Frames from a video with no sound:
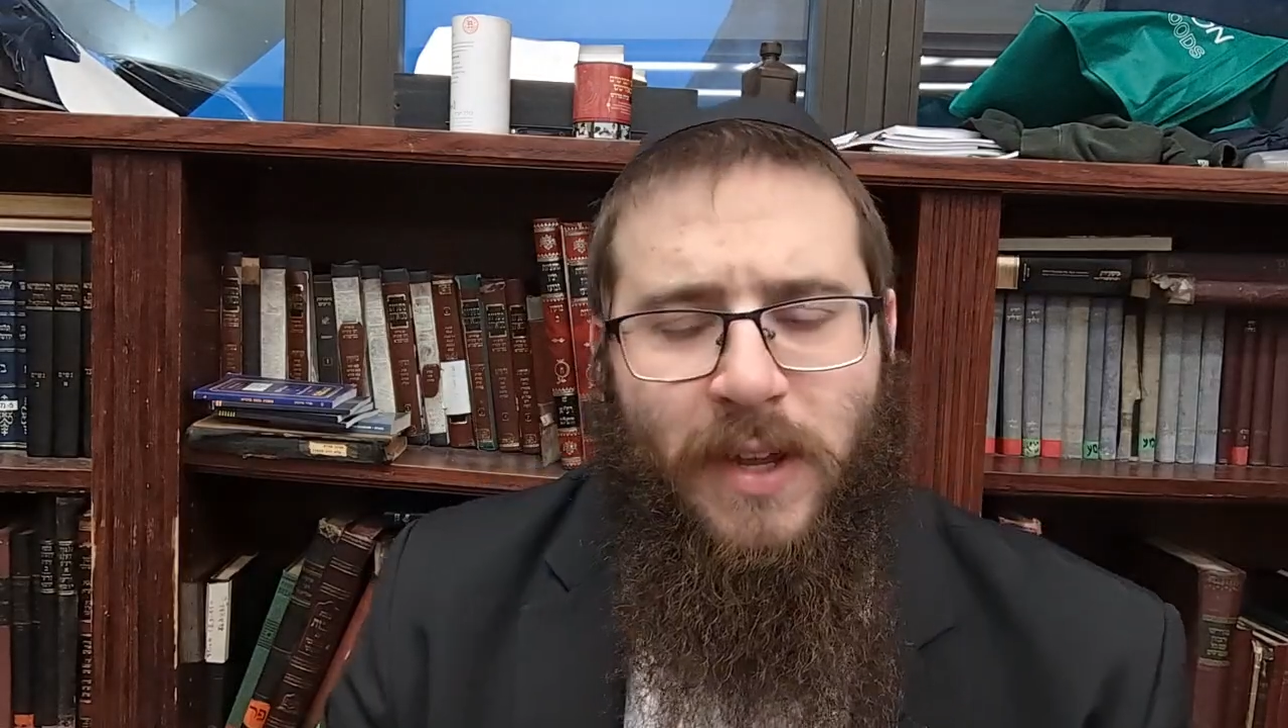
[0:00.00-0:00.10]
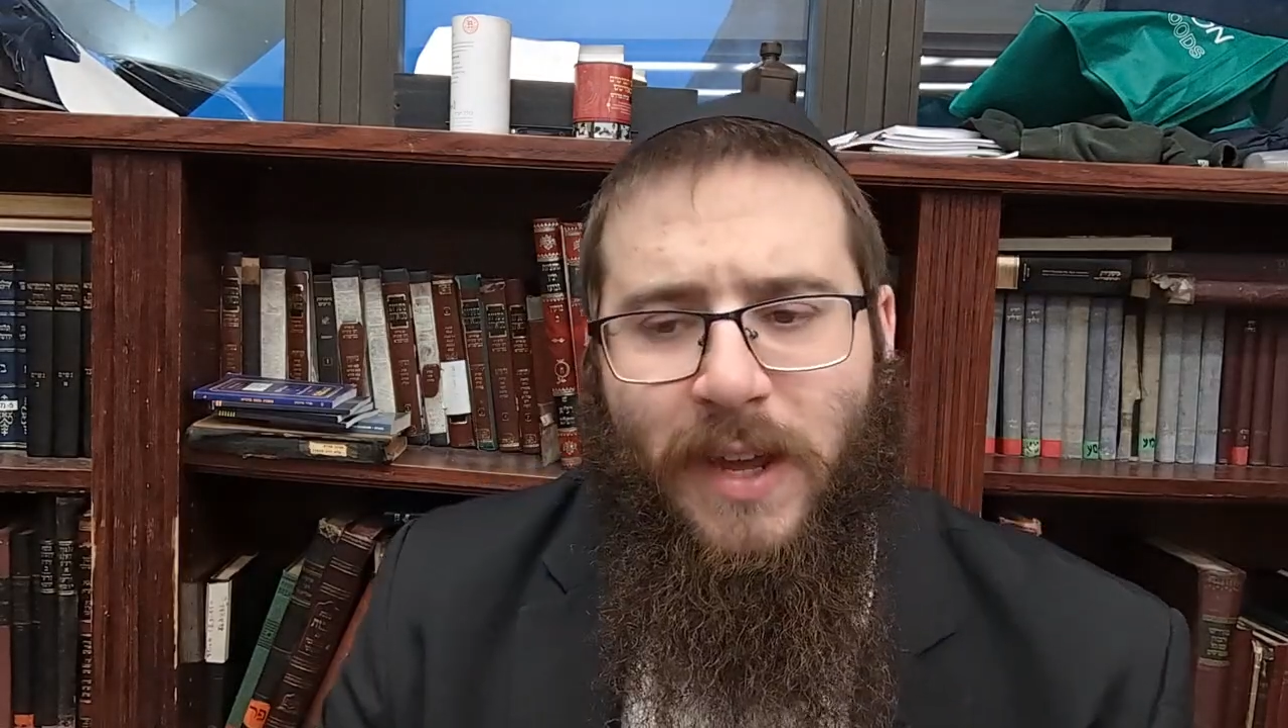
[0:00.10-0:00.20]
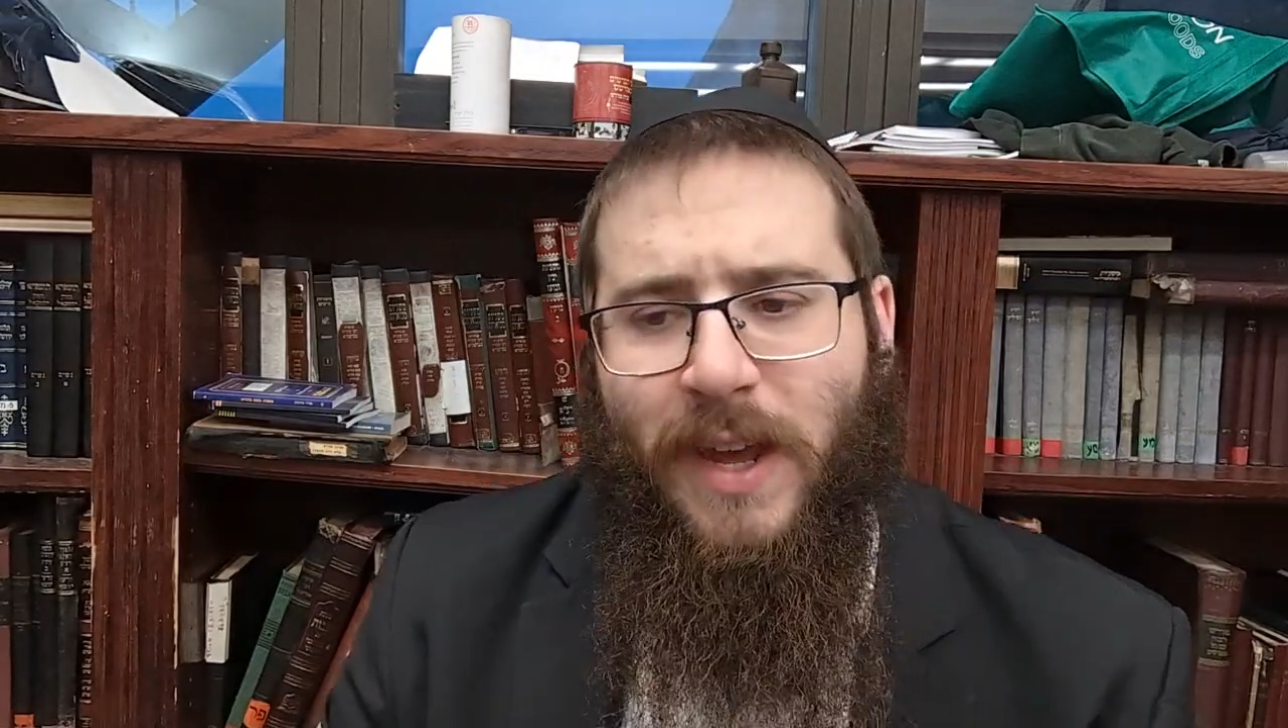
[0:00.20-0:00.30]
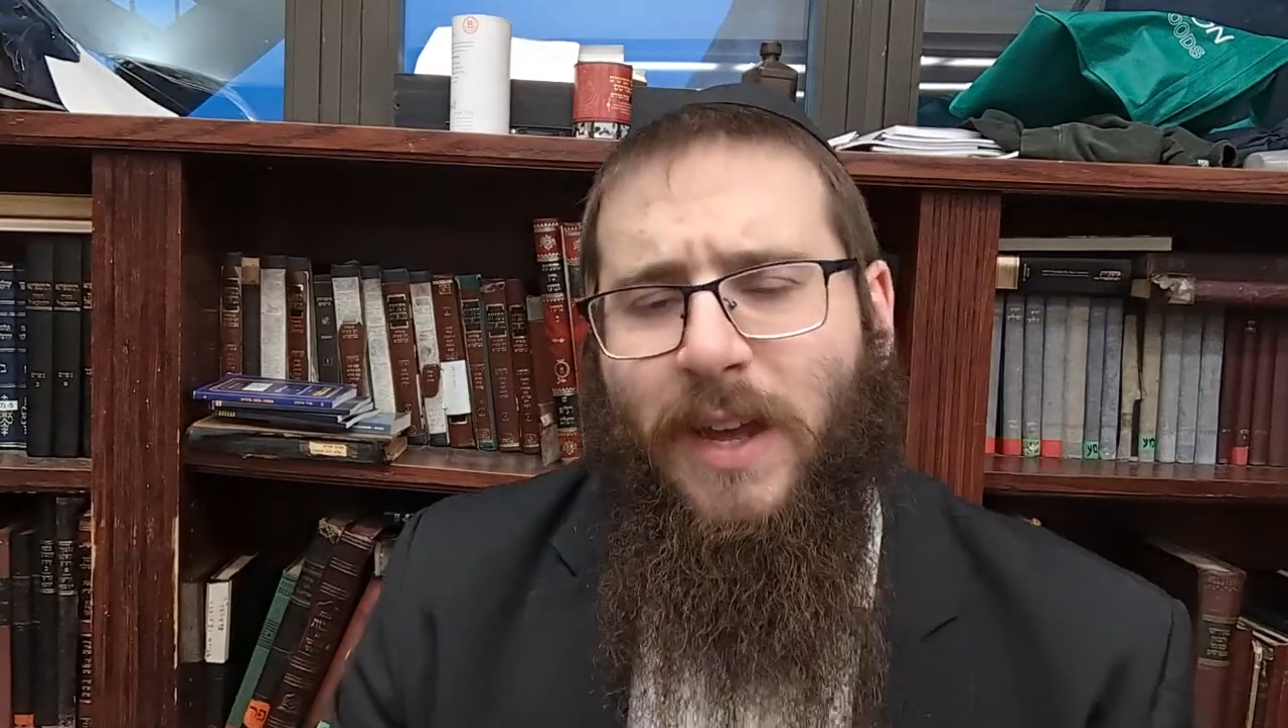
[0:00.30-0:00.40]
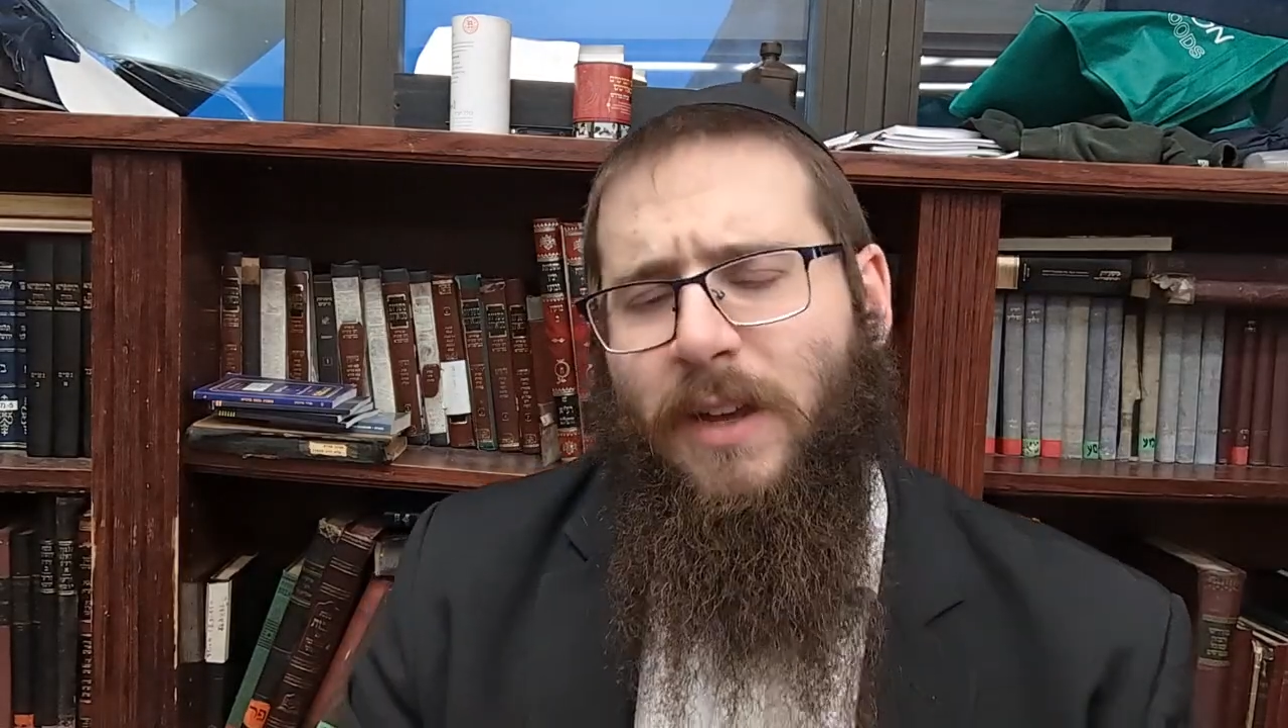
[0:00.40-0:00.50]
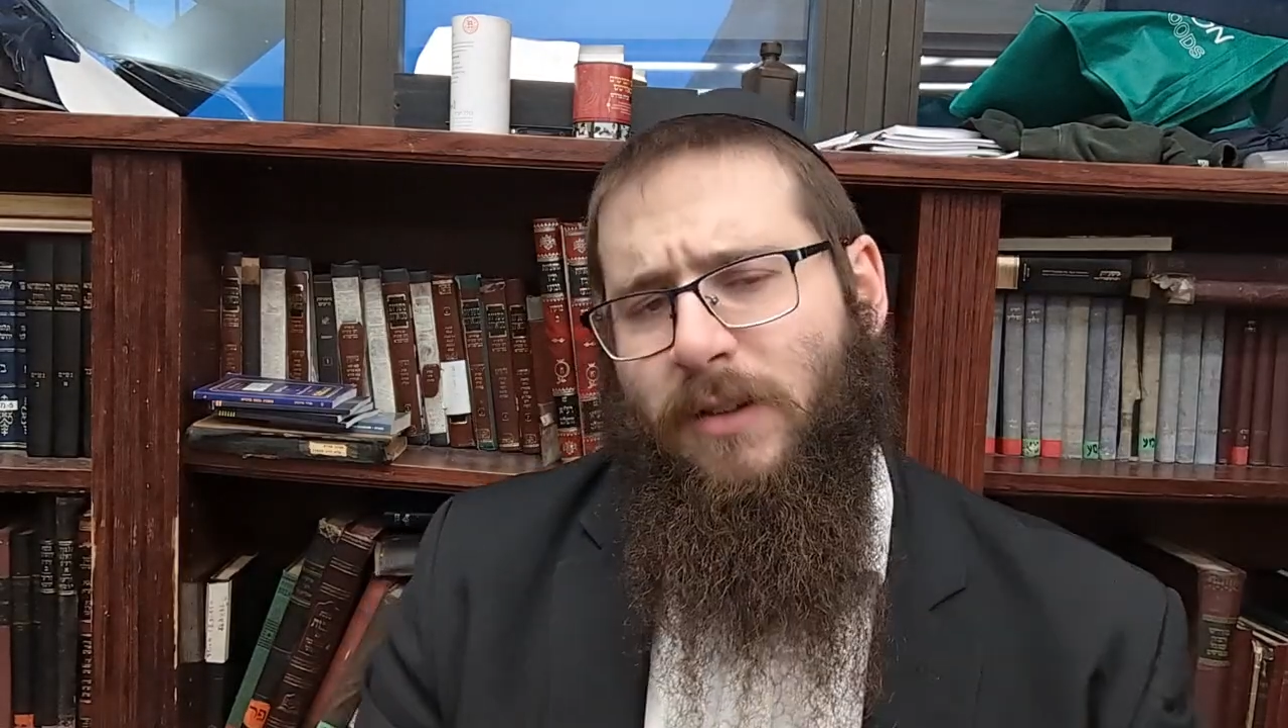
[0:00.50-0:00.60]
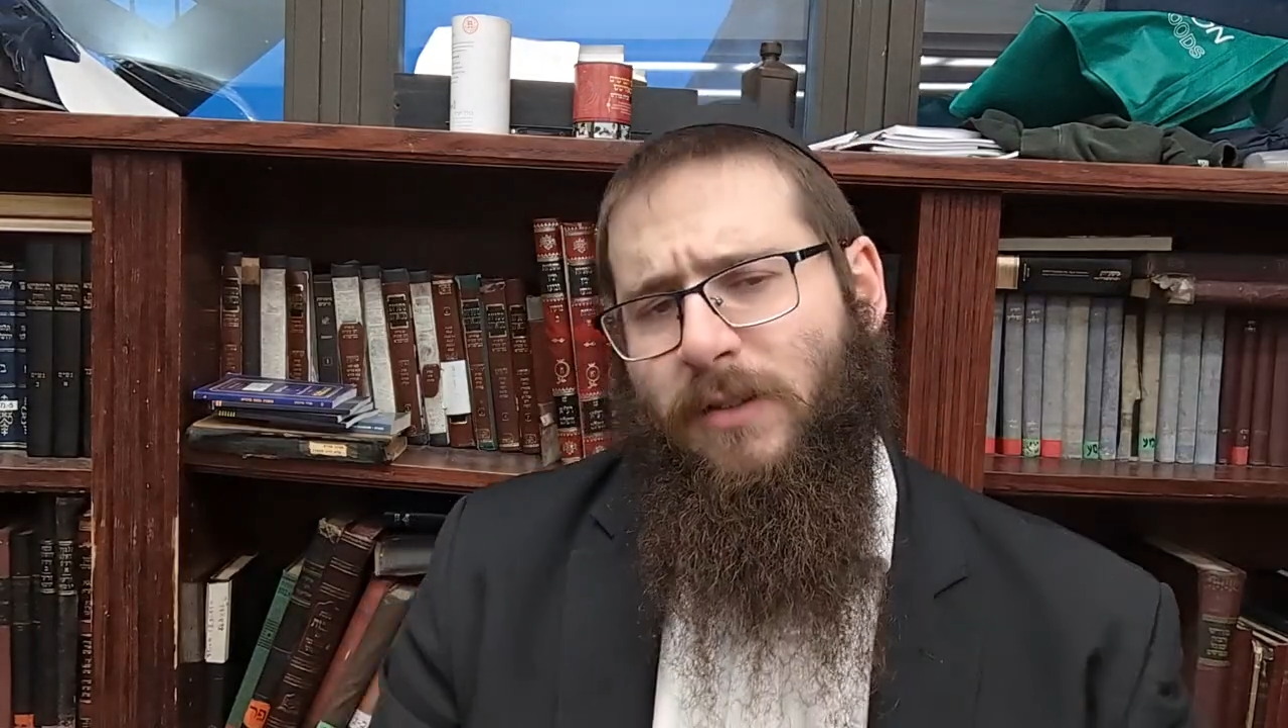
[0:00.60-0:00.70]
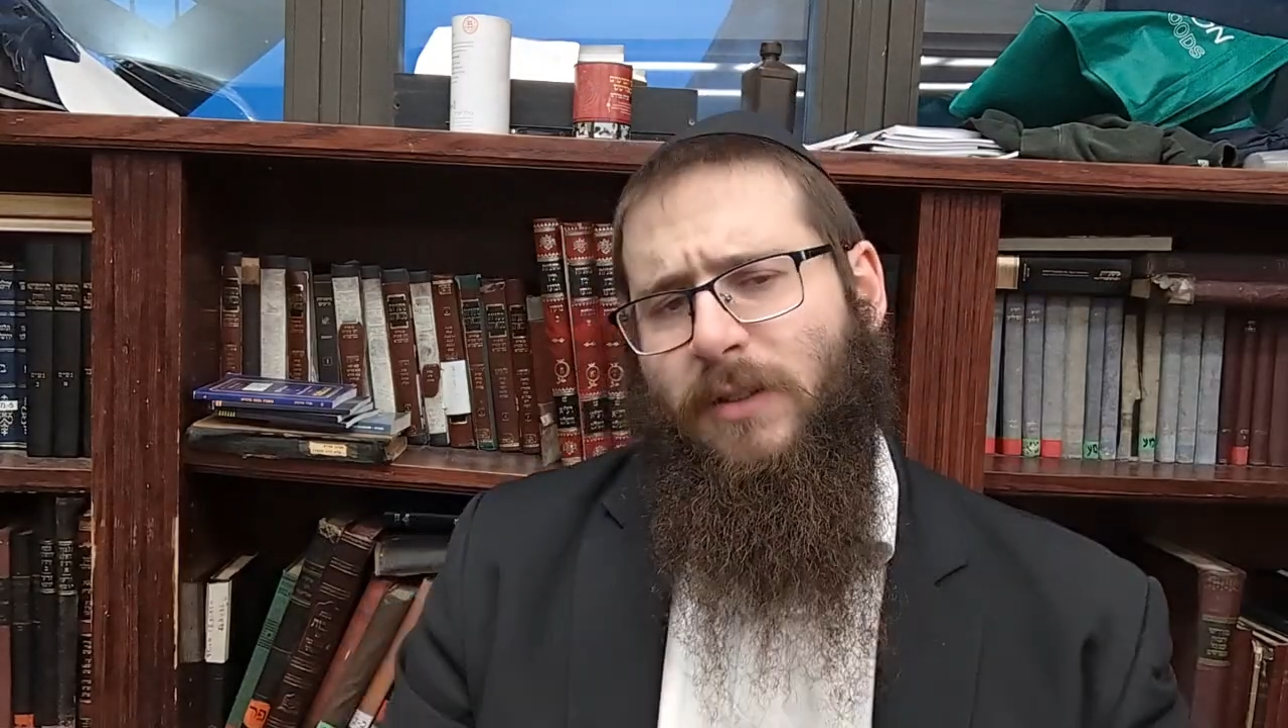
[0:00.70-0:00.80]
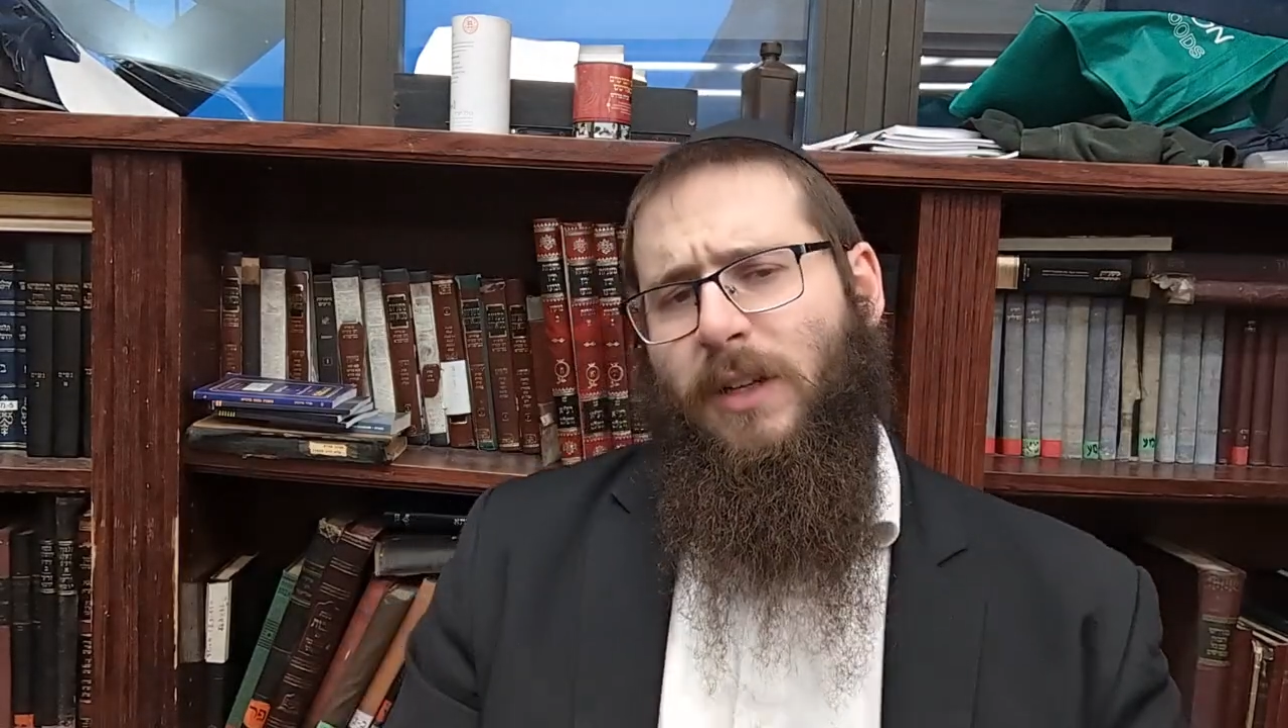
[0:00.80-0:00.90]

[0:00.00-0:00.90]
he